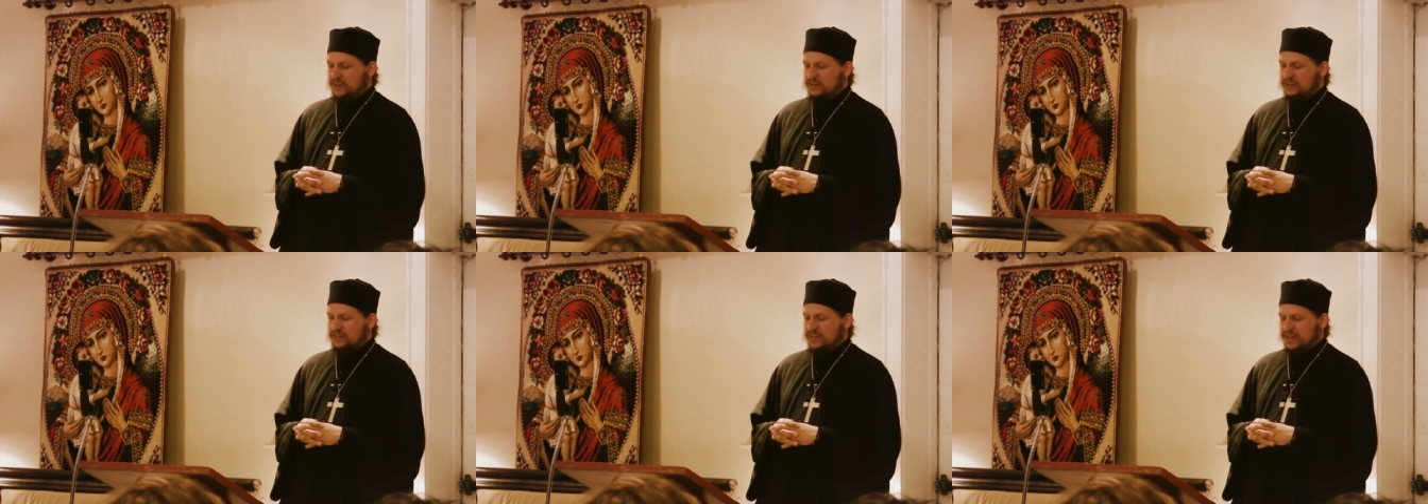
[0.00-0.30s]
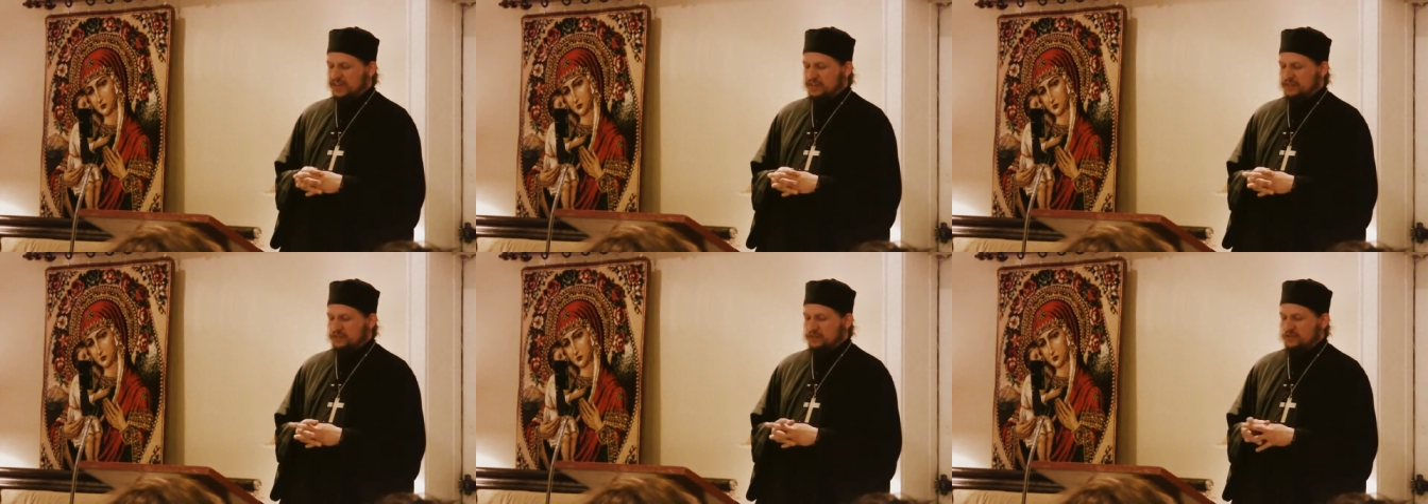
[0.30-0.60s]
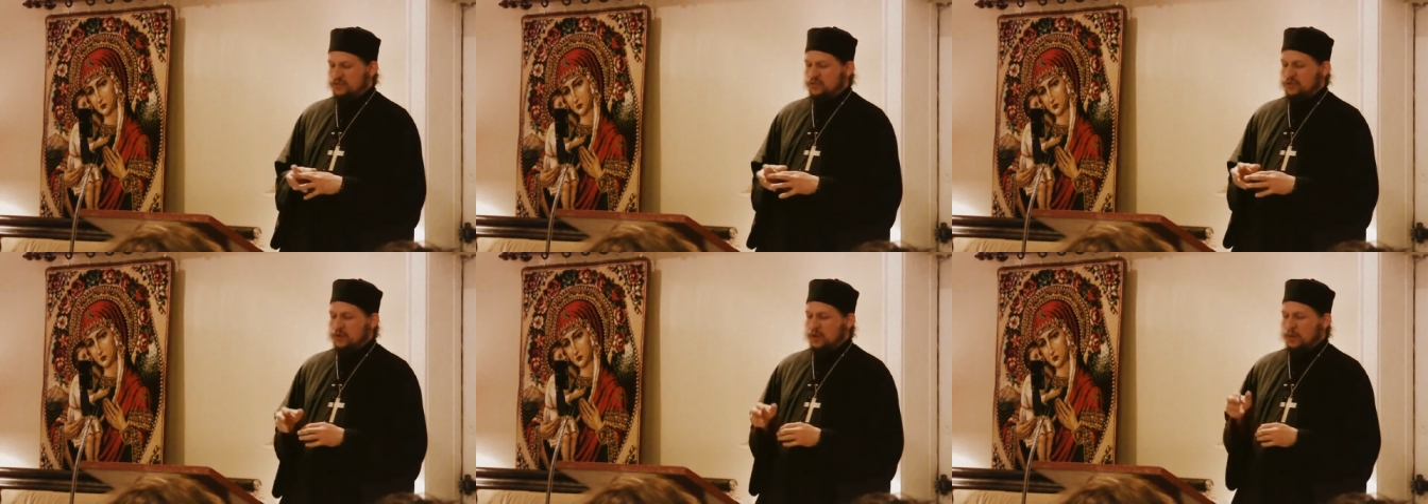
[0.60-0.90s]

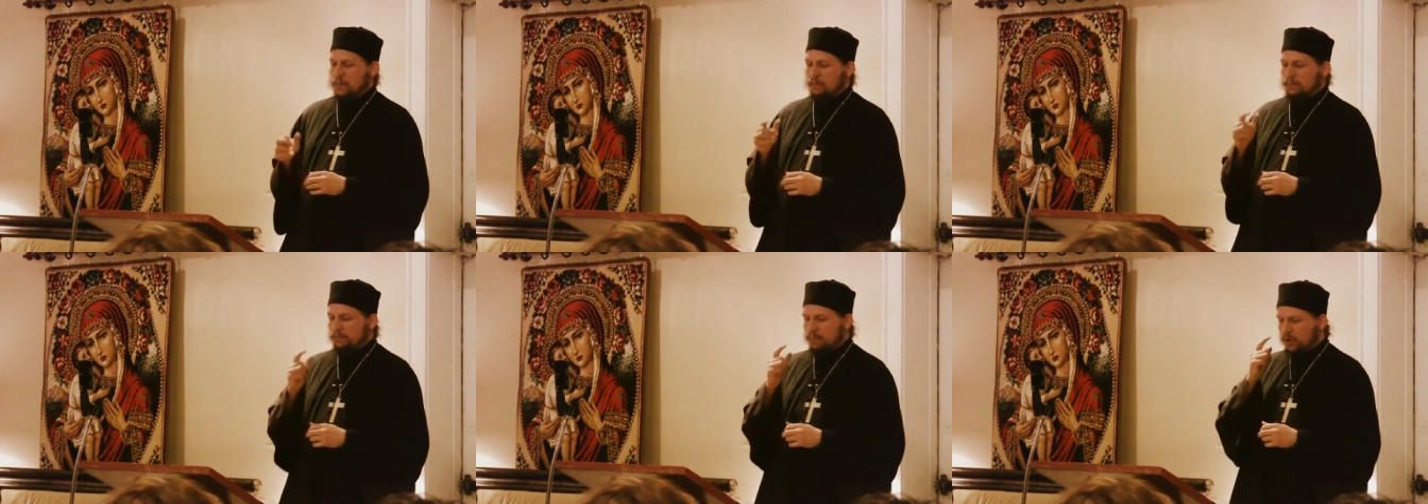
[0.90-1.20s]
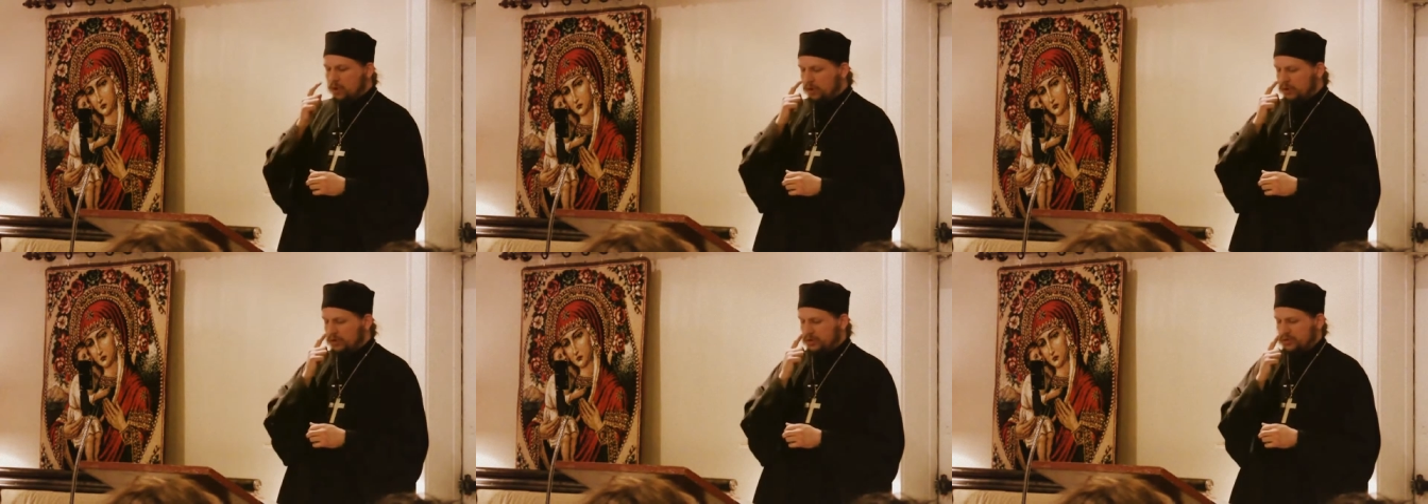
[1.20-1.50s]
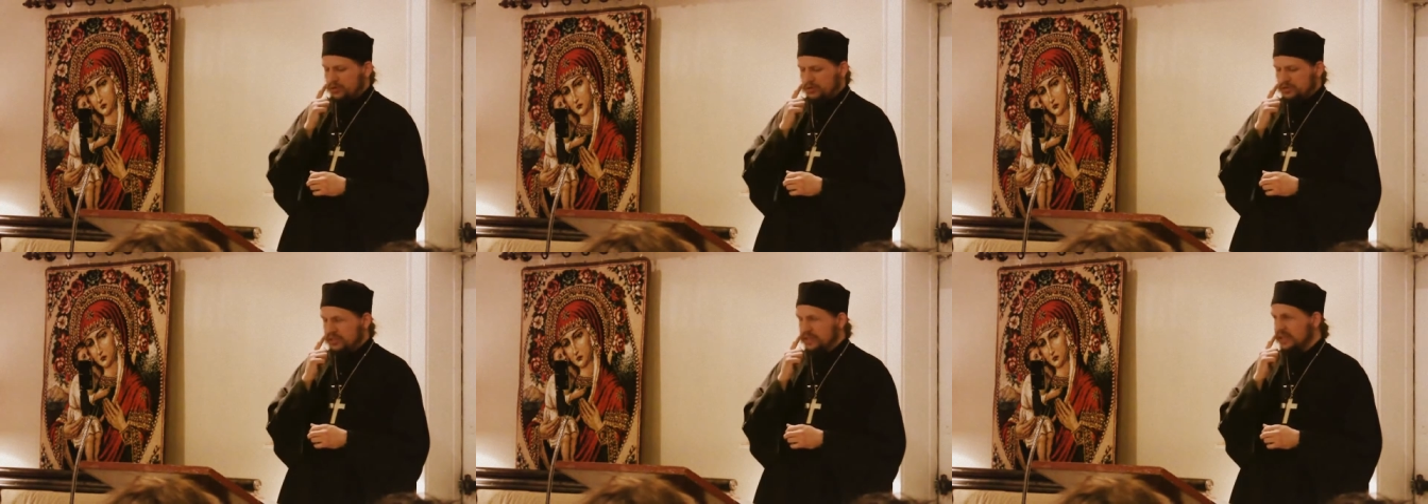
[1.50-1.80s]
Arsenios'
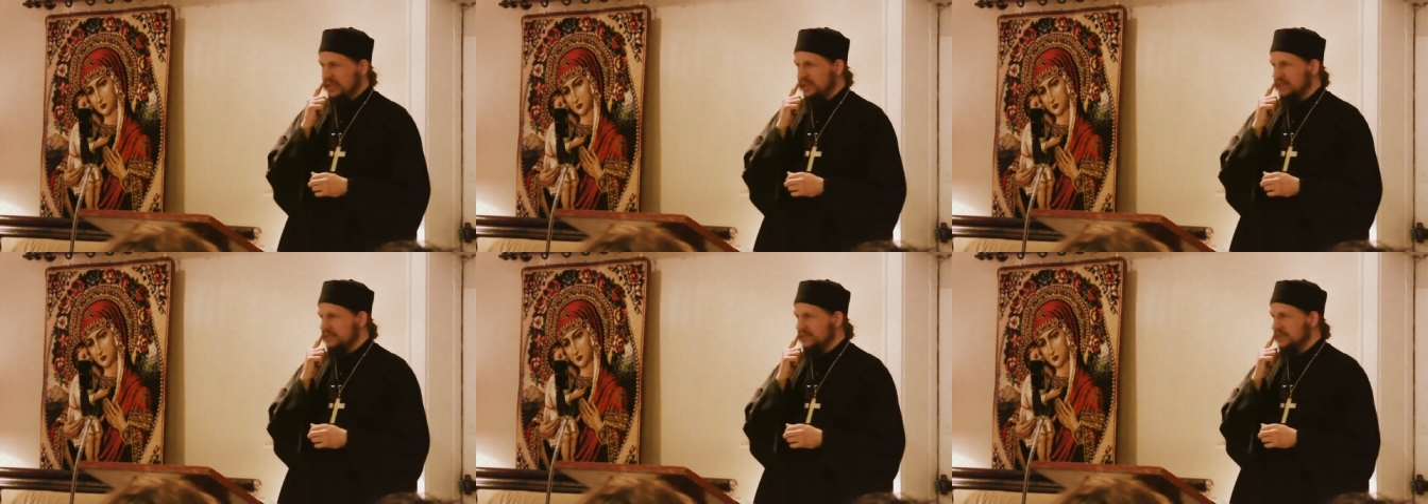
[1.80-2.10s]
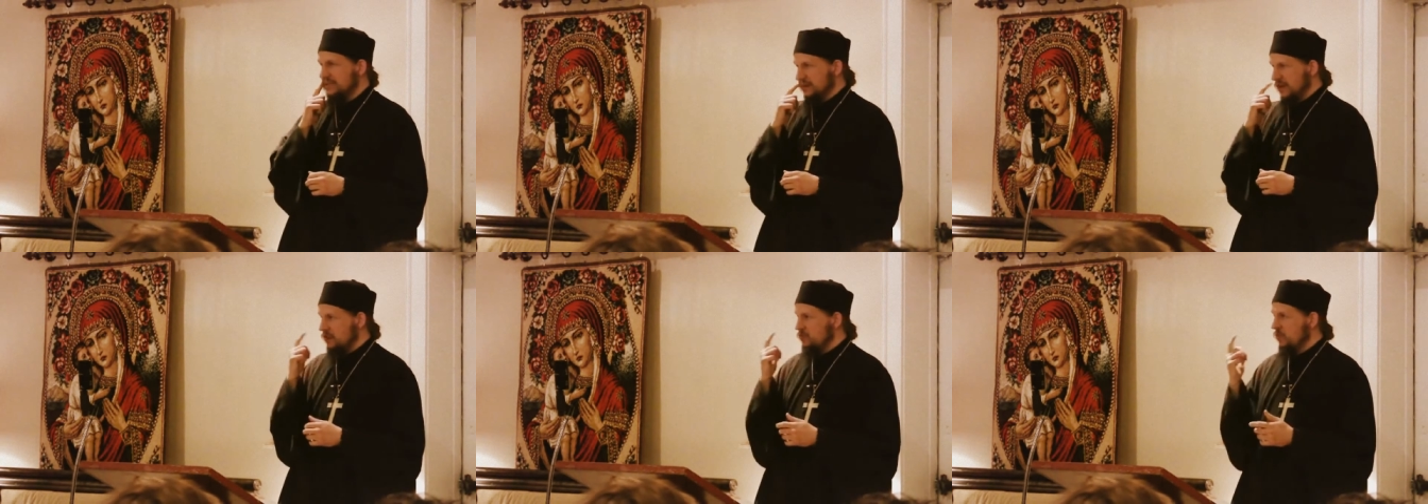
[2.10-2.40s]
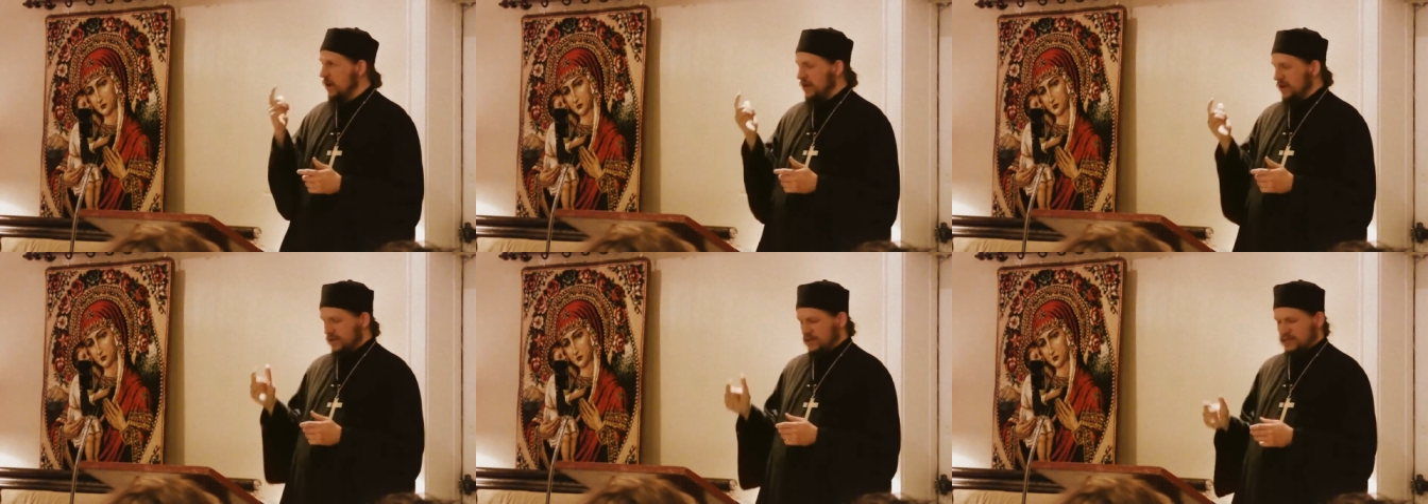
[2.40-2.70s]
molars in it, a
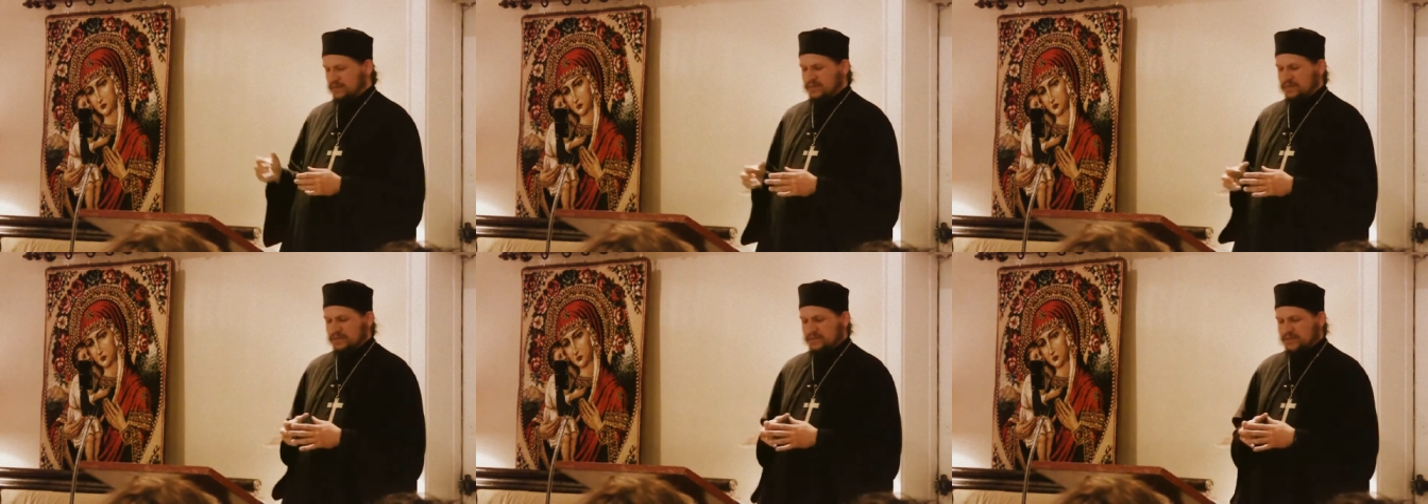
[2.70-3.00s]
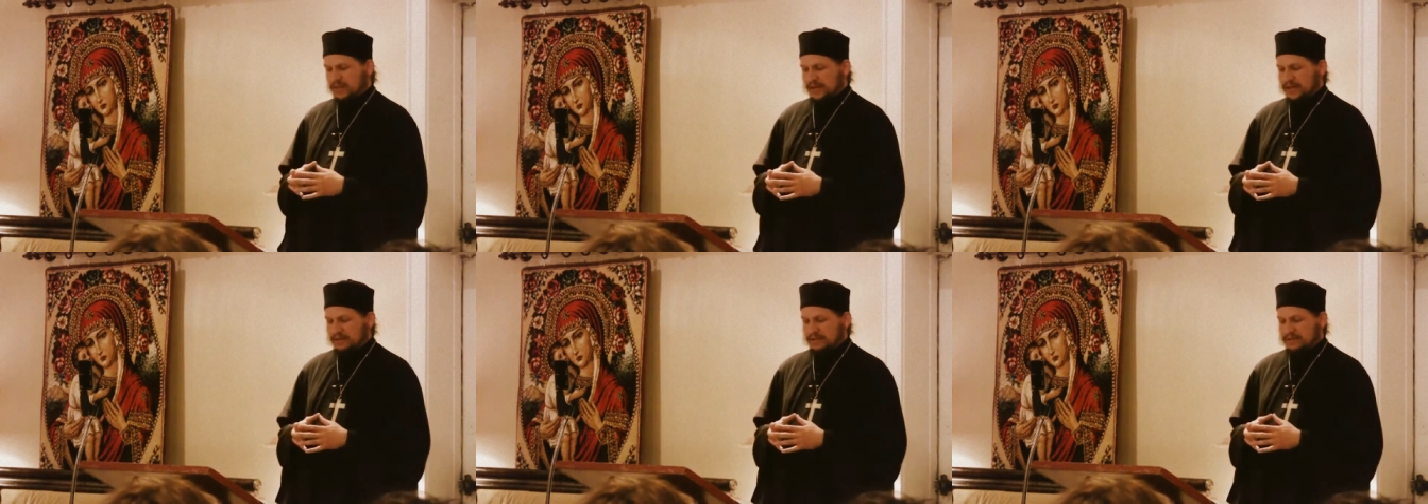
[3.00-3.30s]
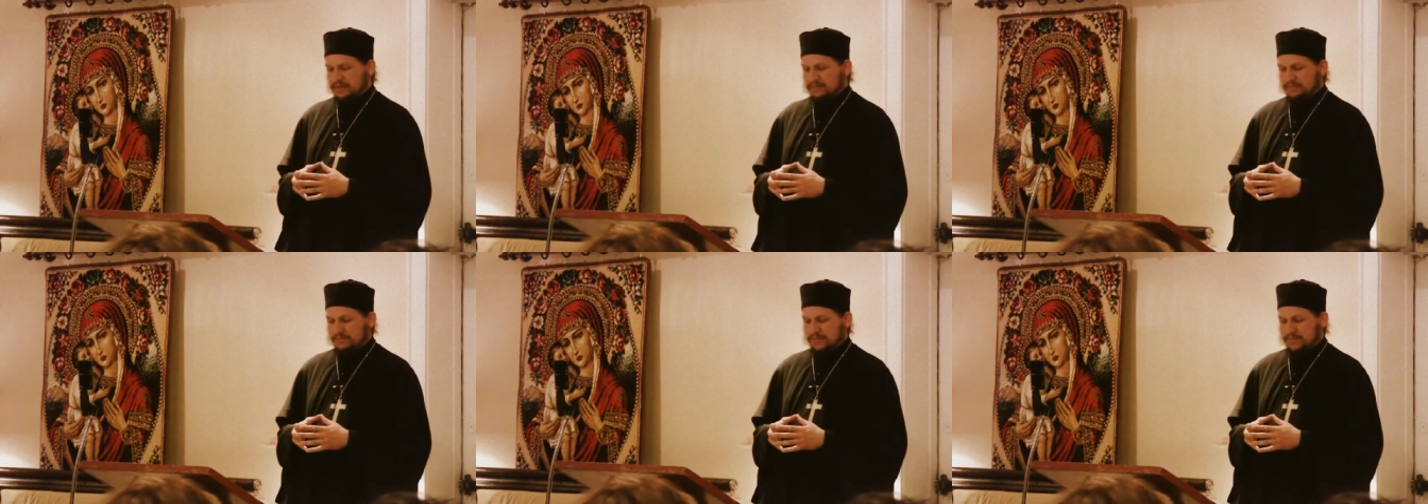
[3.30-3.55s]
relic of the saint,